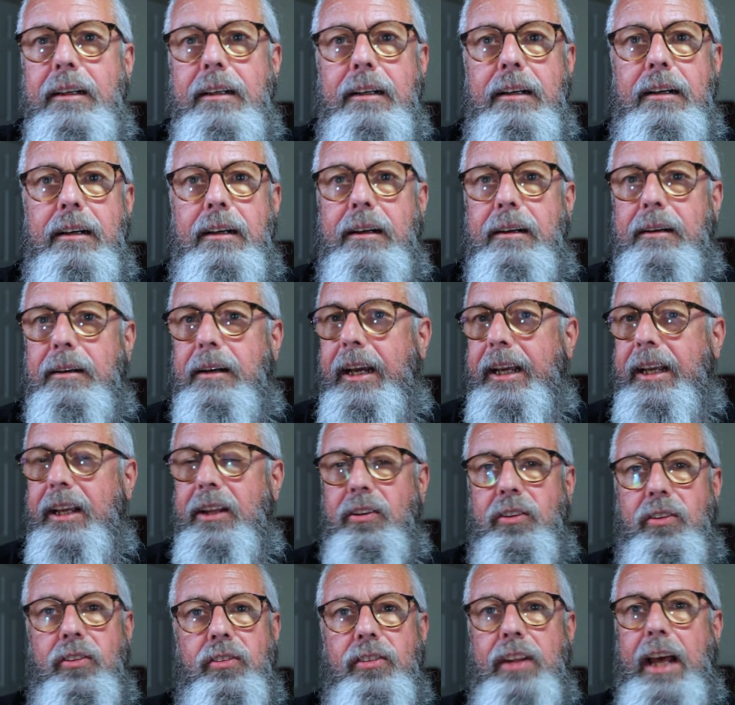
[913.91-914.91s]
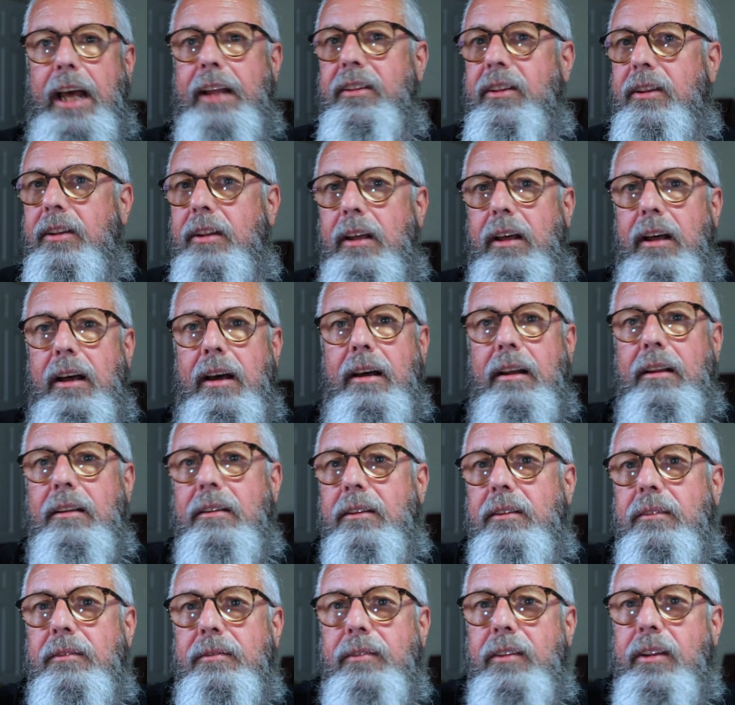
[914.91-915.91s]
I can set
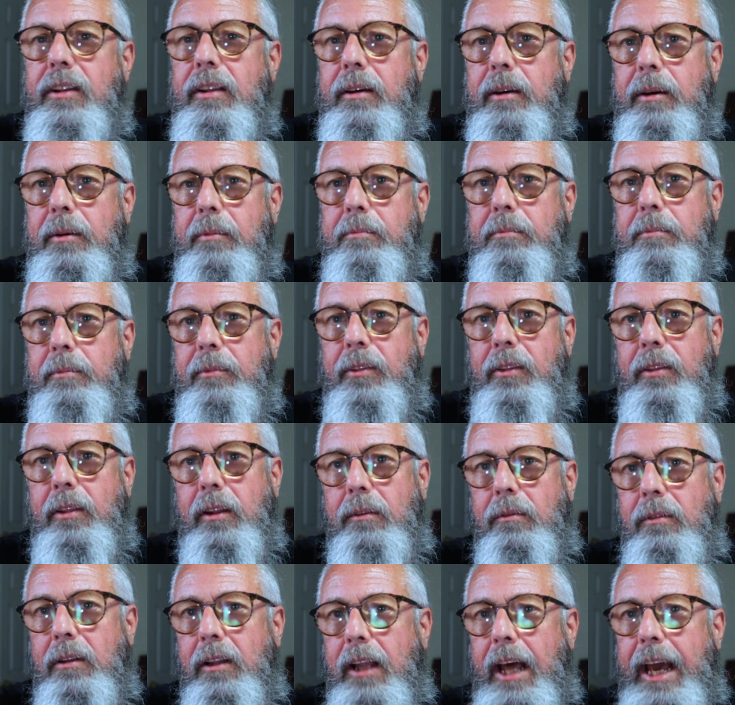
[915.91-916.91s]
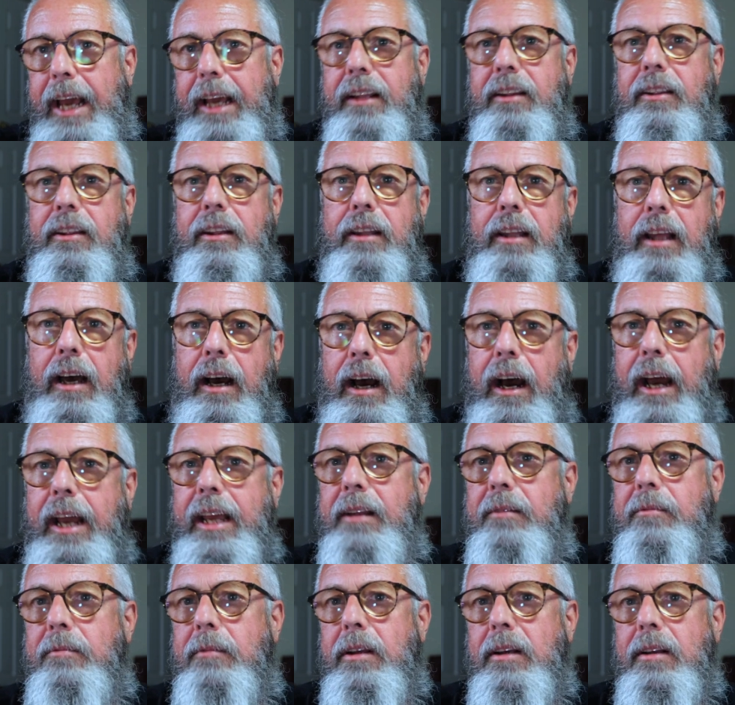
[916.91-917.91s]
the length and the
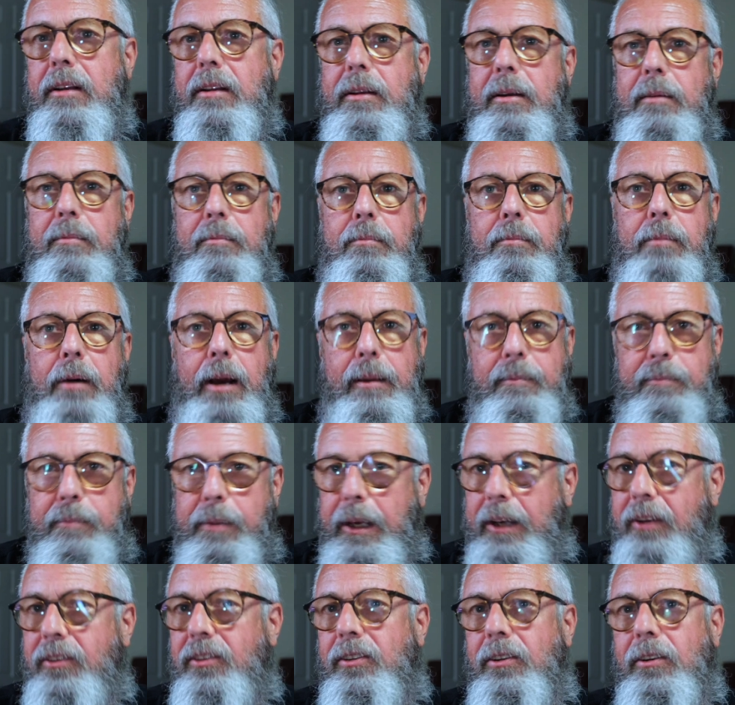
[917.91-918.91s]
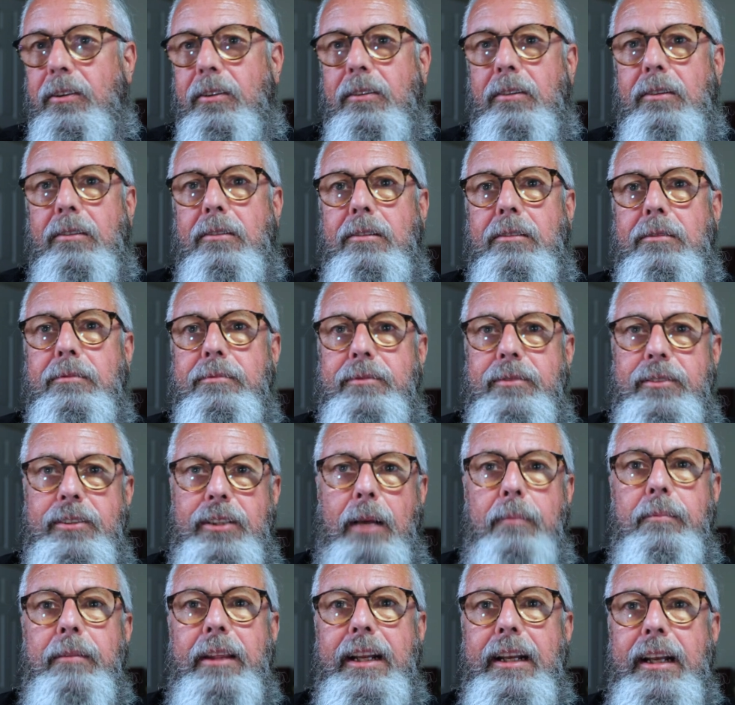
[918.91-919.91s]
height by pixel,
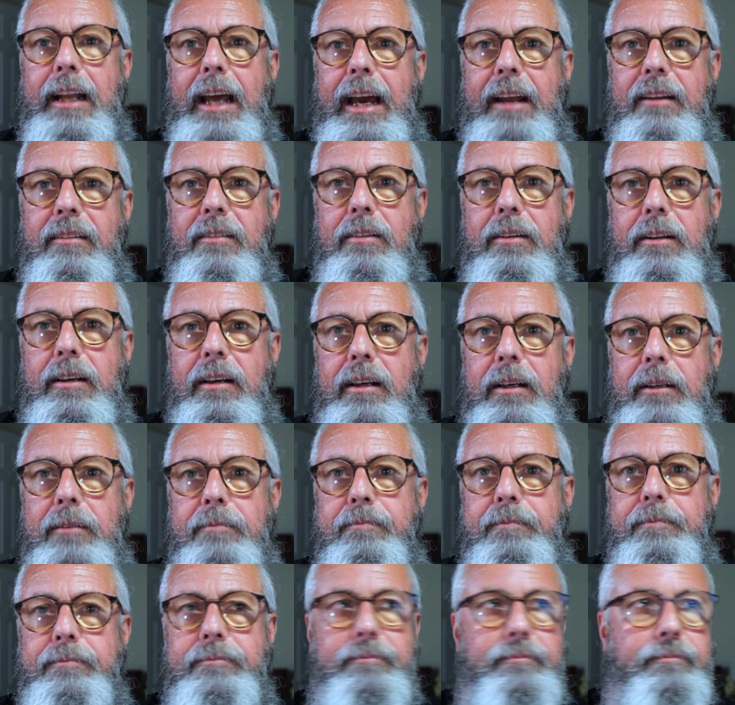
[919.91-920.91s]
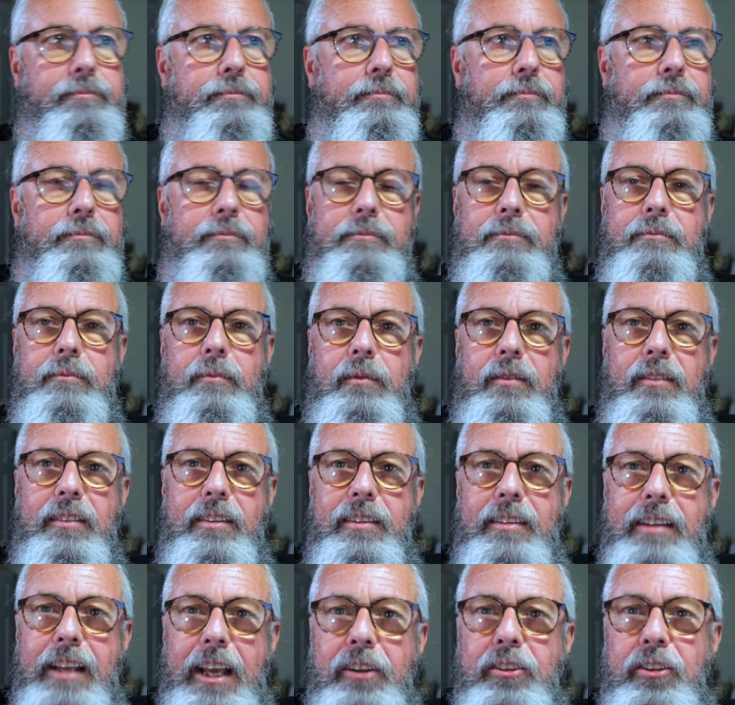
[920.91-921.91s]
something that
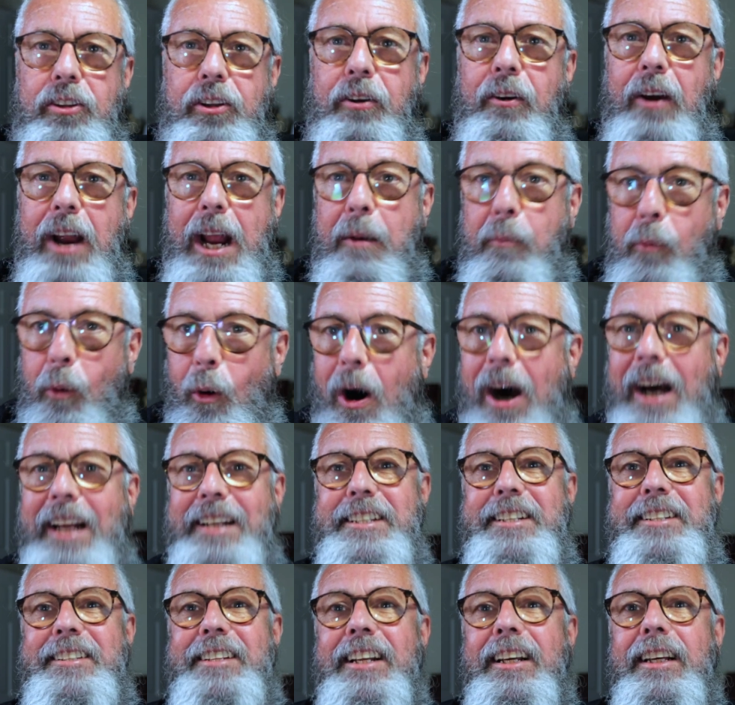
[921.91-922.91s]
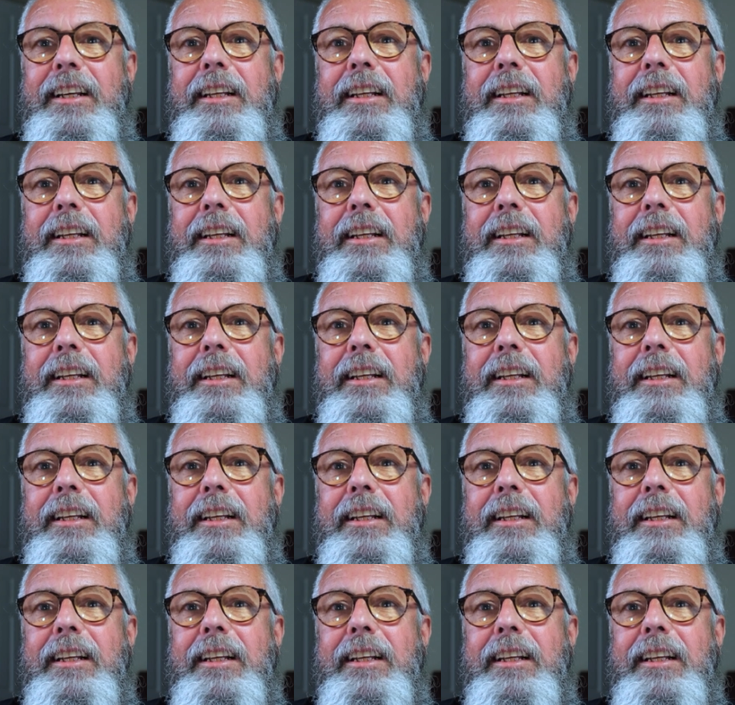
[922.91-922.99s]
Instagram wants,